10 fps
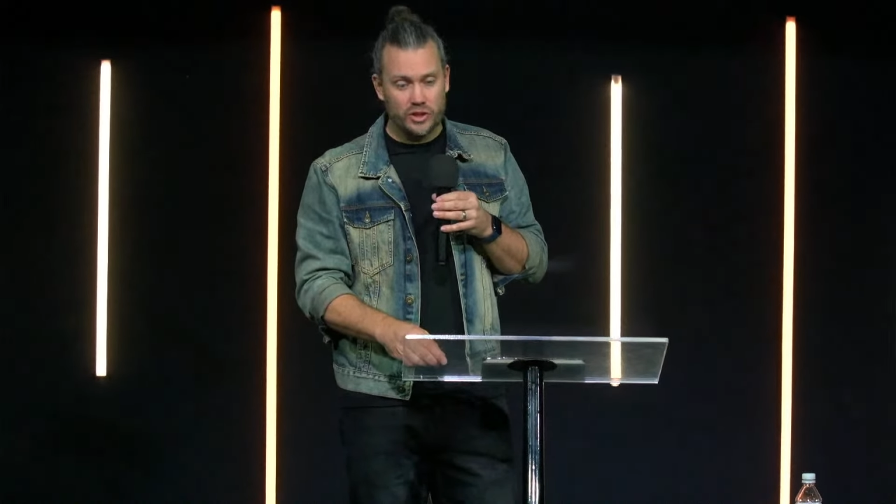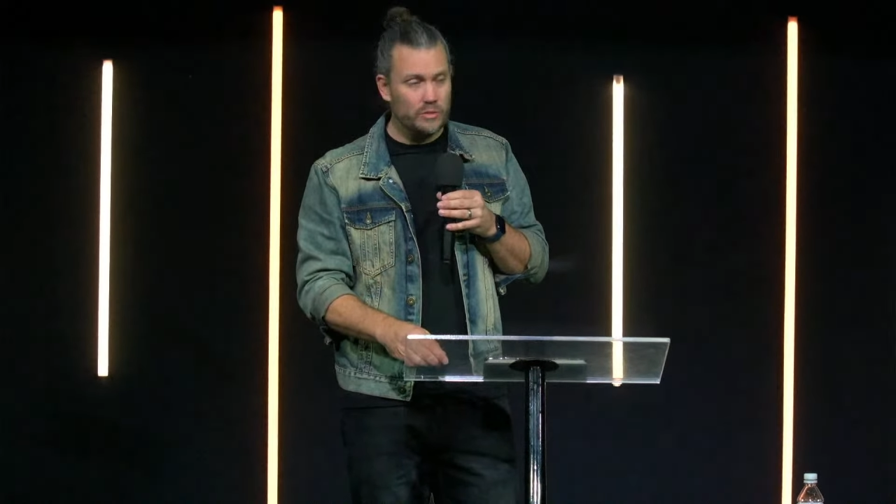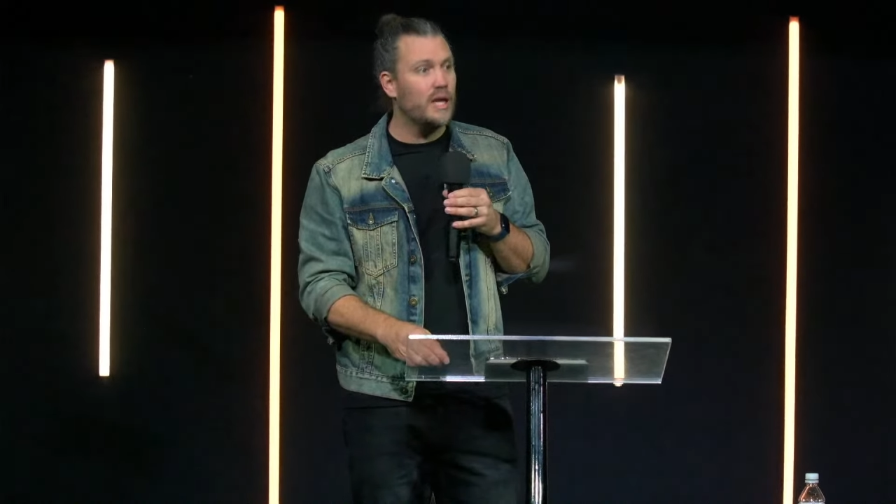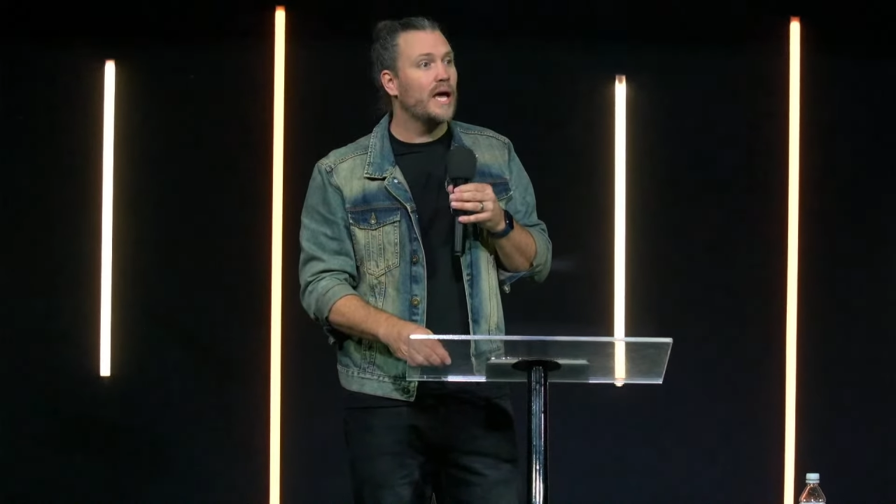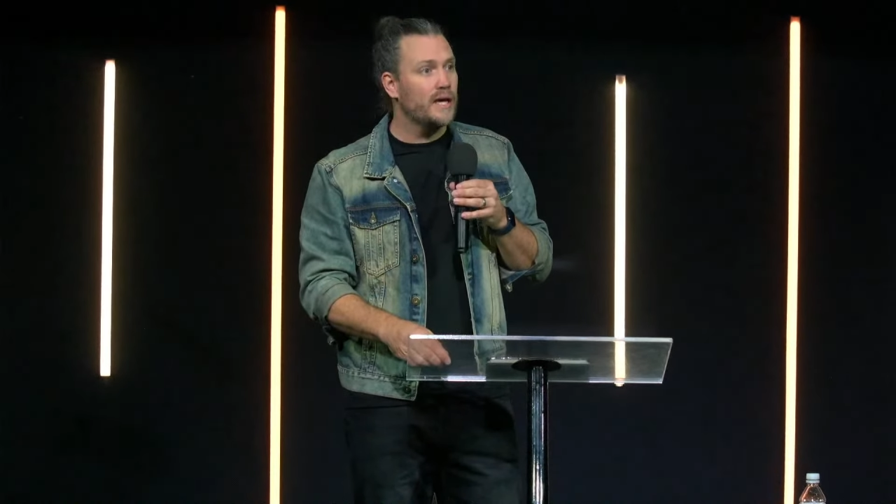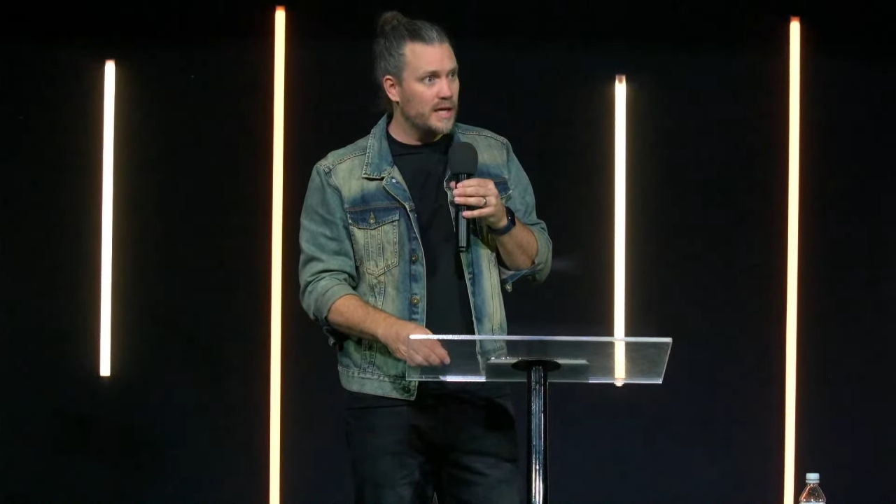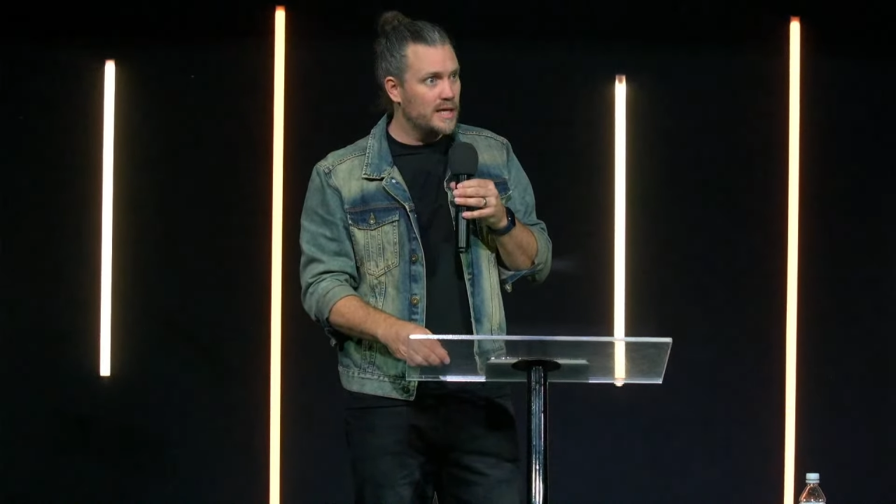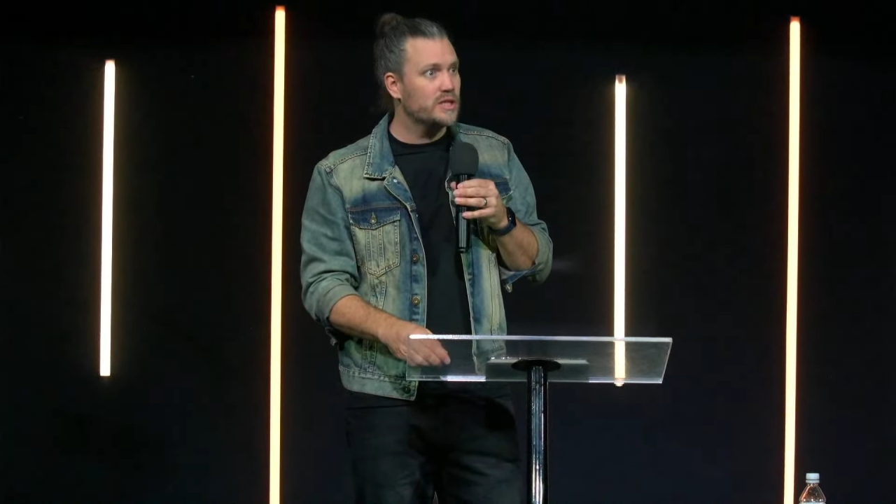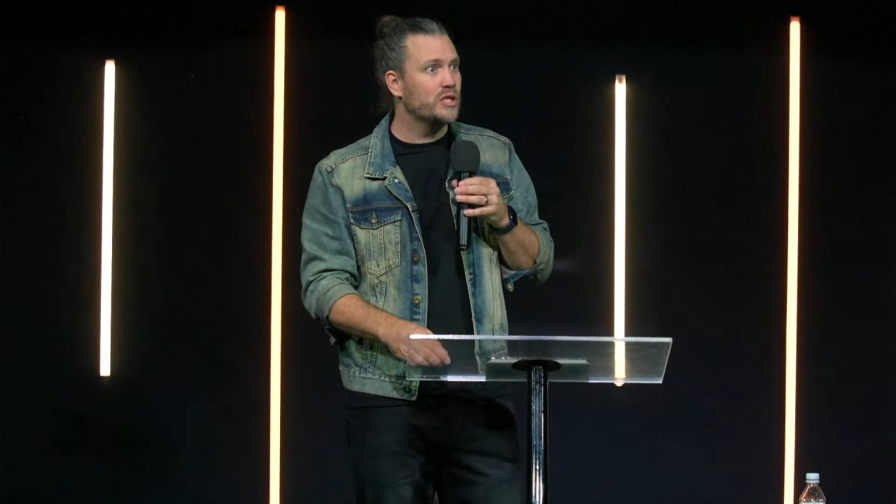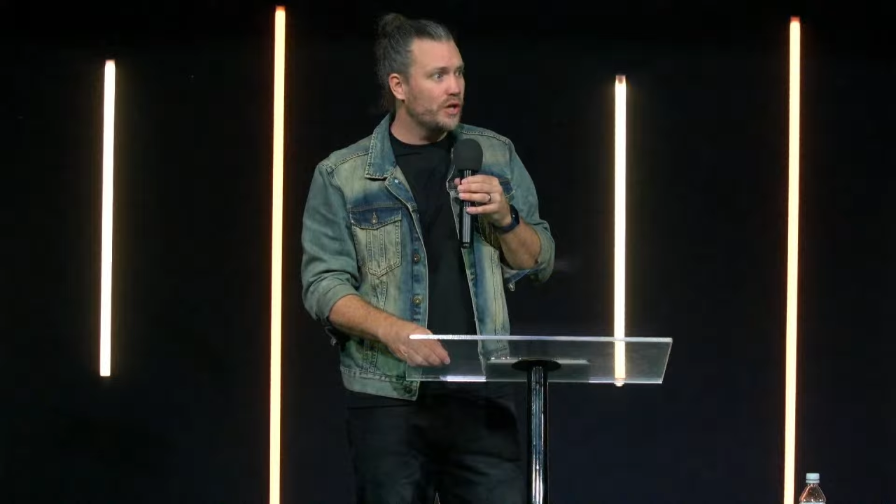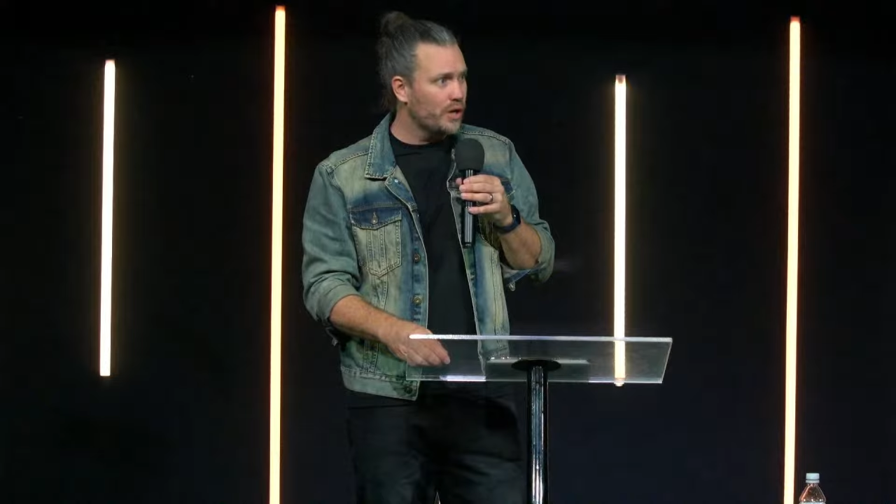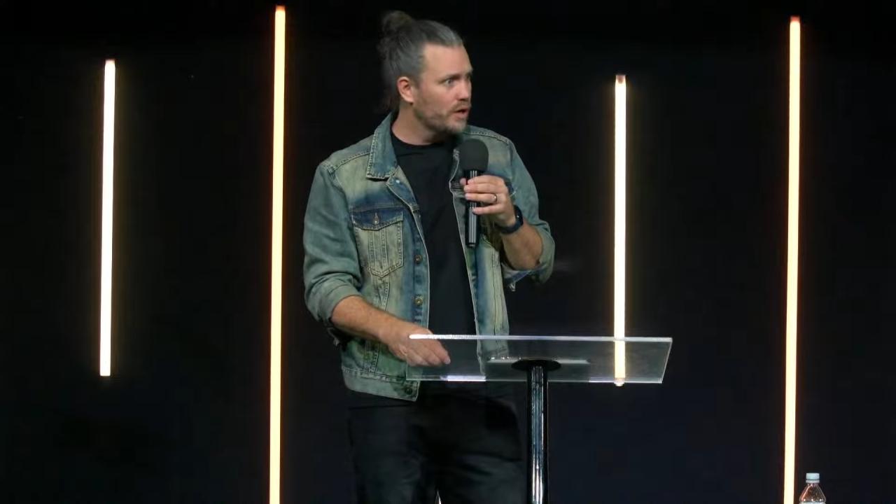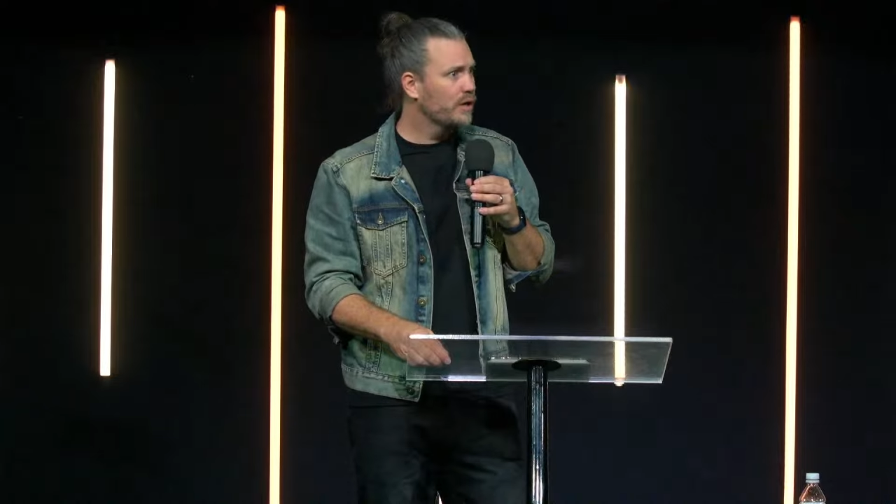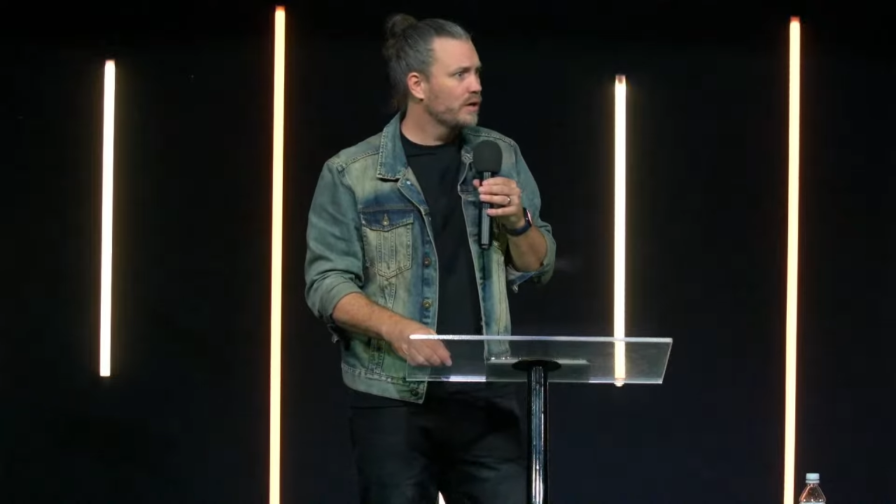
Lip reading: you were like, yes, sir.